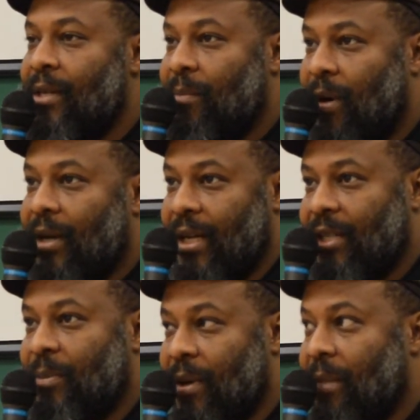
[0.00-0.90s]
party
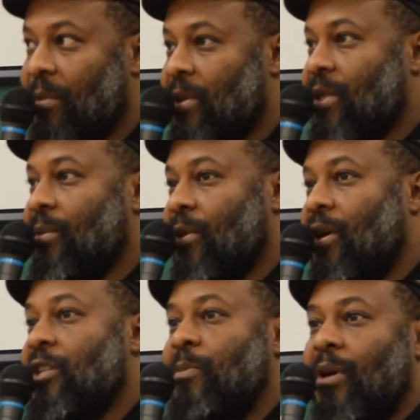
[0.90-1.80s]
experiment, which in
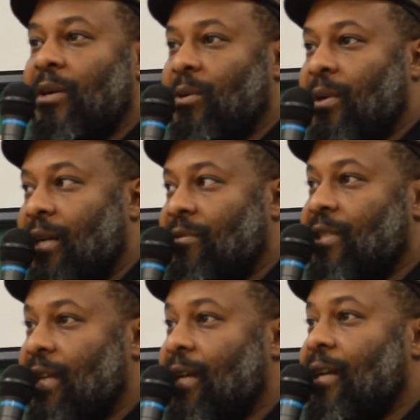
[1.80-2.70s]
large part grew out of
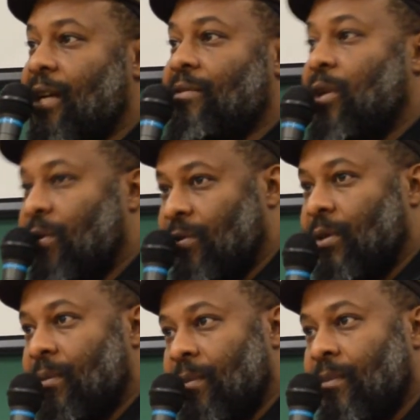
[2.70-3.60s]
SNCC and out of
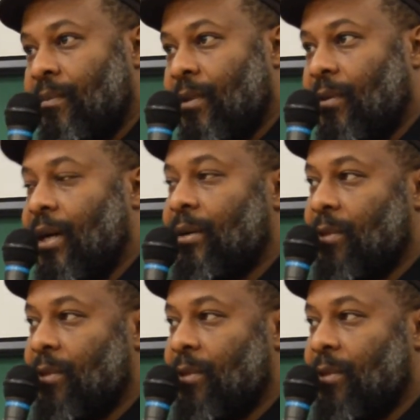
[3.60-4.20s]
COFO, right?